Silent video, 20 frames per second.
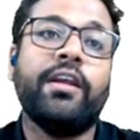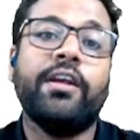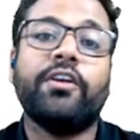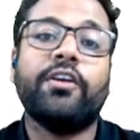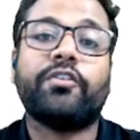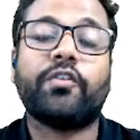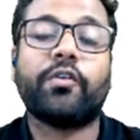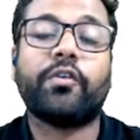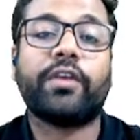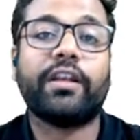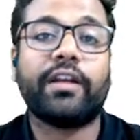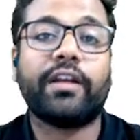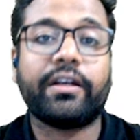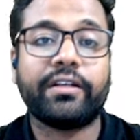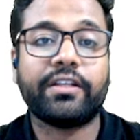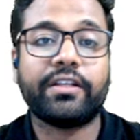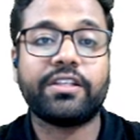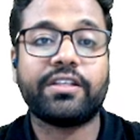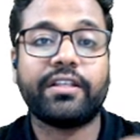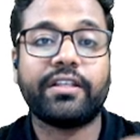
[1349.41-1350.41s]
So you can
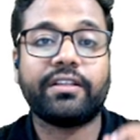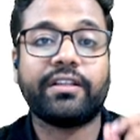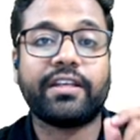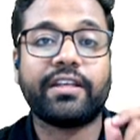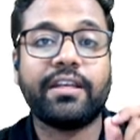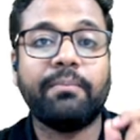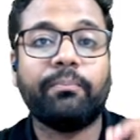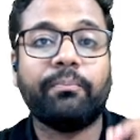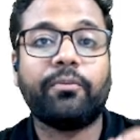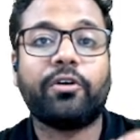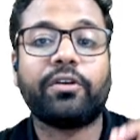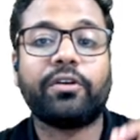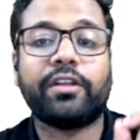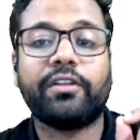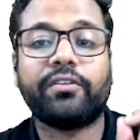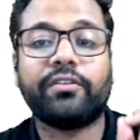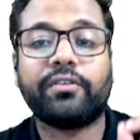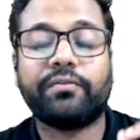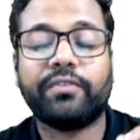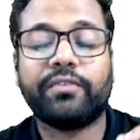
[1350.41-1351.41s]
understand the
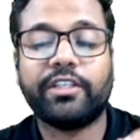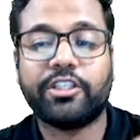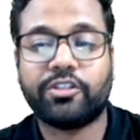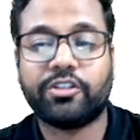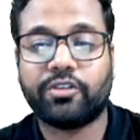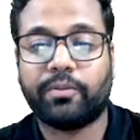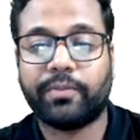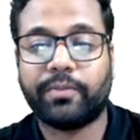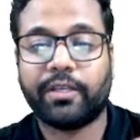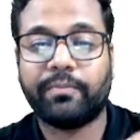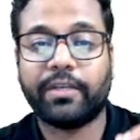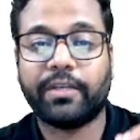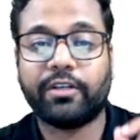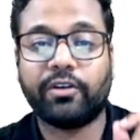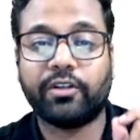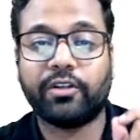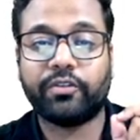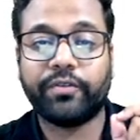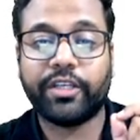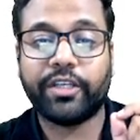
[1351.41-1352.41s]
importance of this topic,
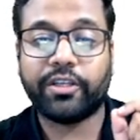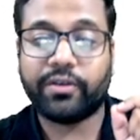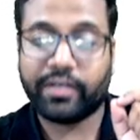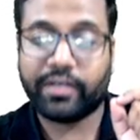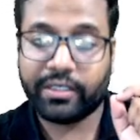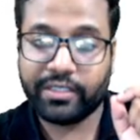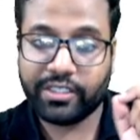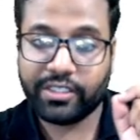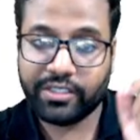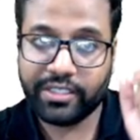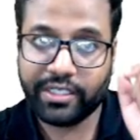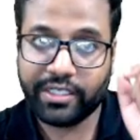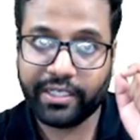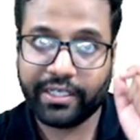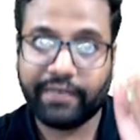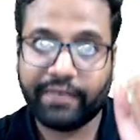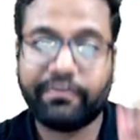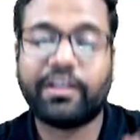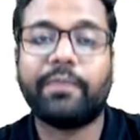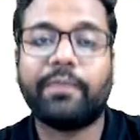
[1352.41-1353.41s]
because when you are understanding
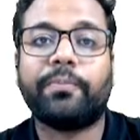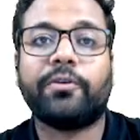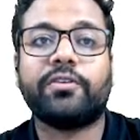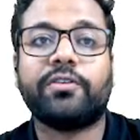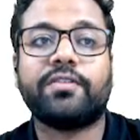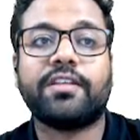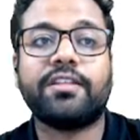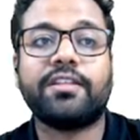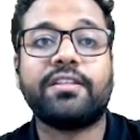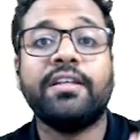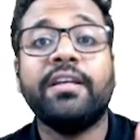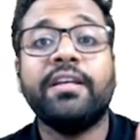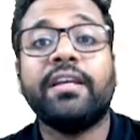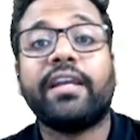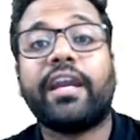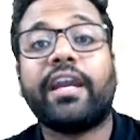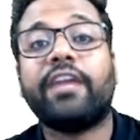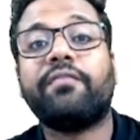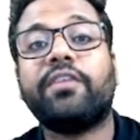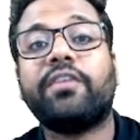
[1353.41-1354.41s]
every process
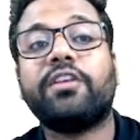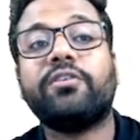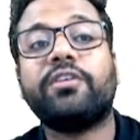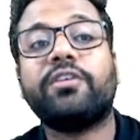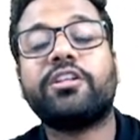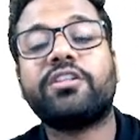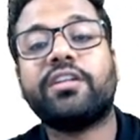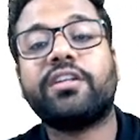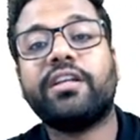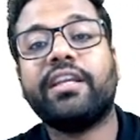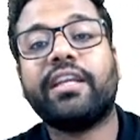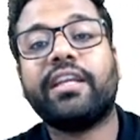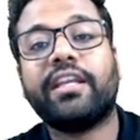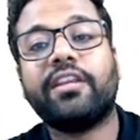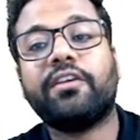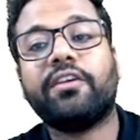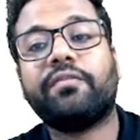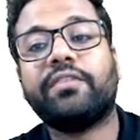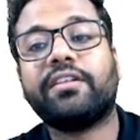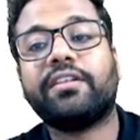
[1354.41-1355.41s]
and when you are studying any
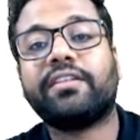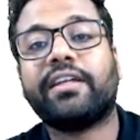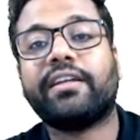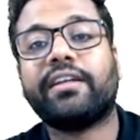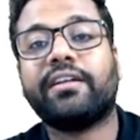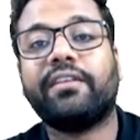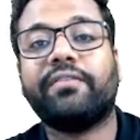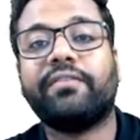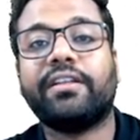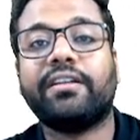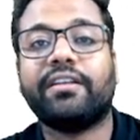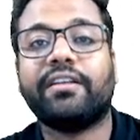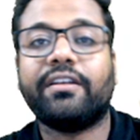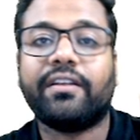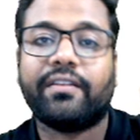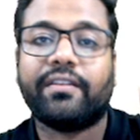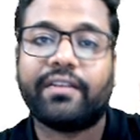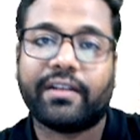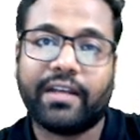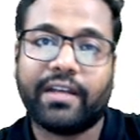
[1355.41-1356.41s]
of the cycle, whether it is
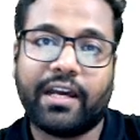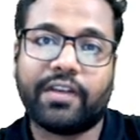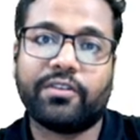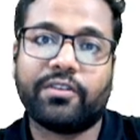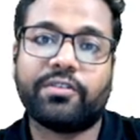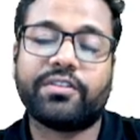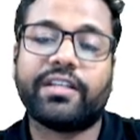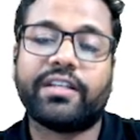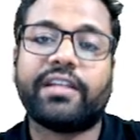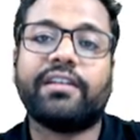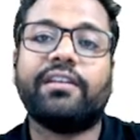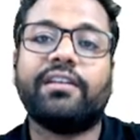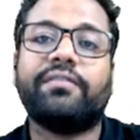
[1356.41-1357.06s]
a Carnot cycle,